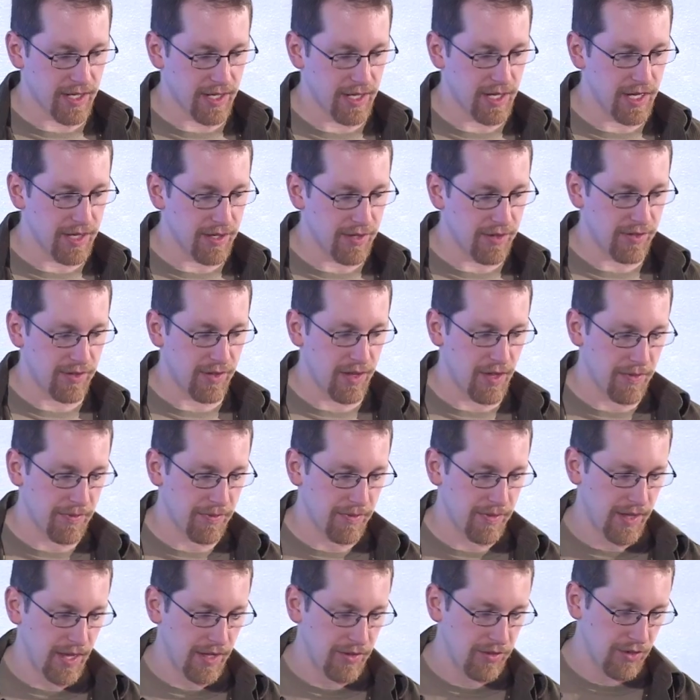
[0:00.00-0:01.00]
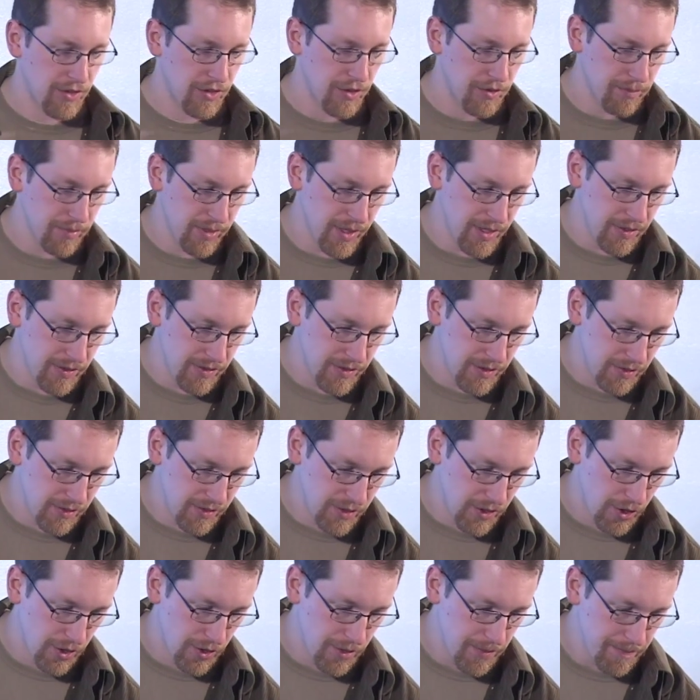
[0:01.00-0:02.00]
techniques, then that's a good place
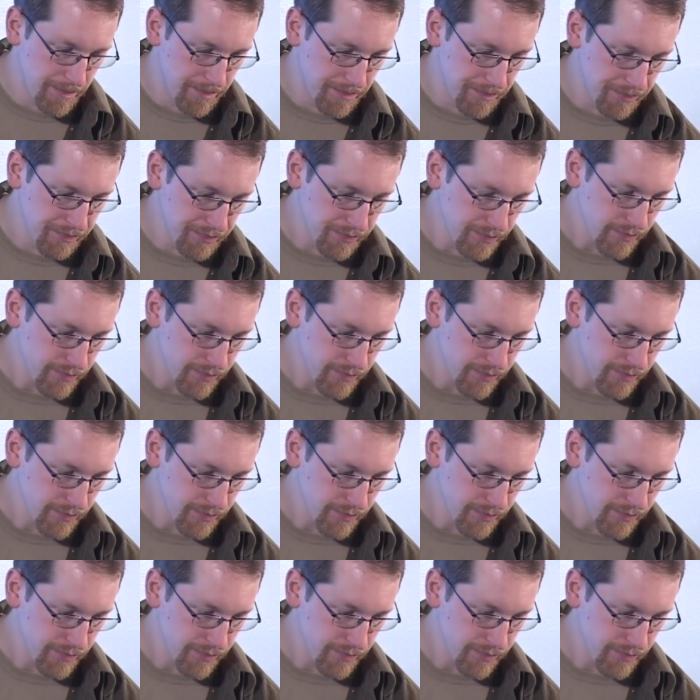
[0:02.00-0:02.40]
to start.